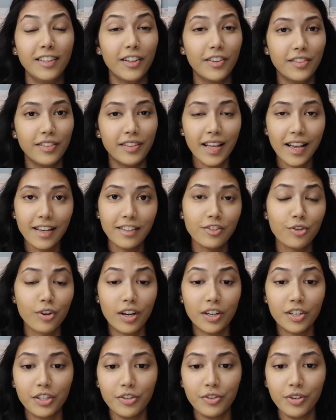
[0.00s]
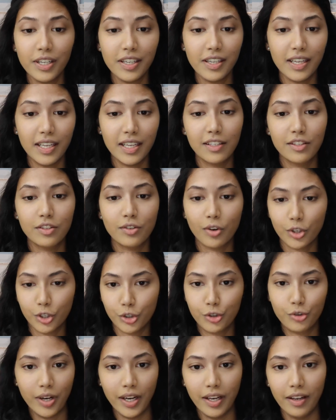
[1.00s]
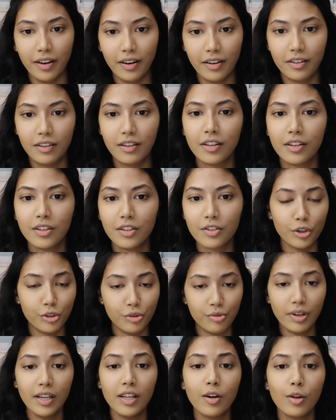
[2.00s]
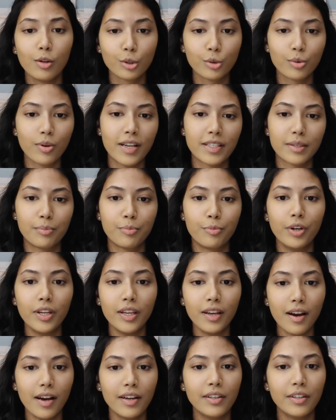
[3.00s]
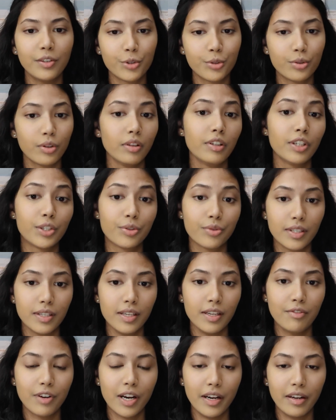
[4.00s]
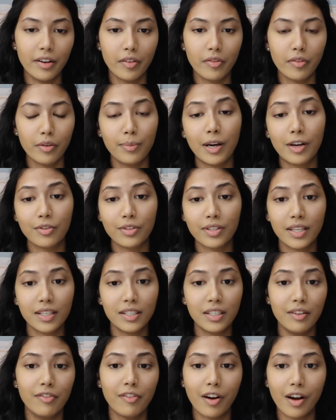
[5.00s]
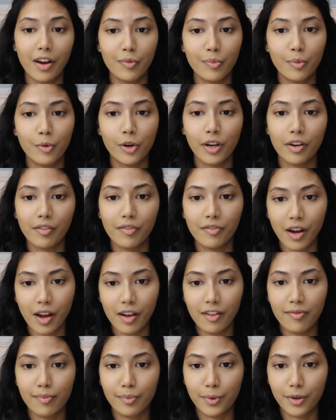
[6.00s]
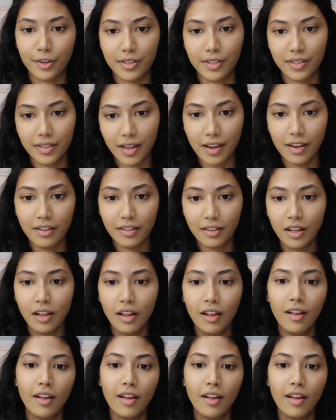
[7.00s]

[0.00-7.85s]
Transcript: The next country is Australia. Australia also has a pretty high digital literacy rate of about 65.5%.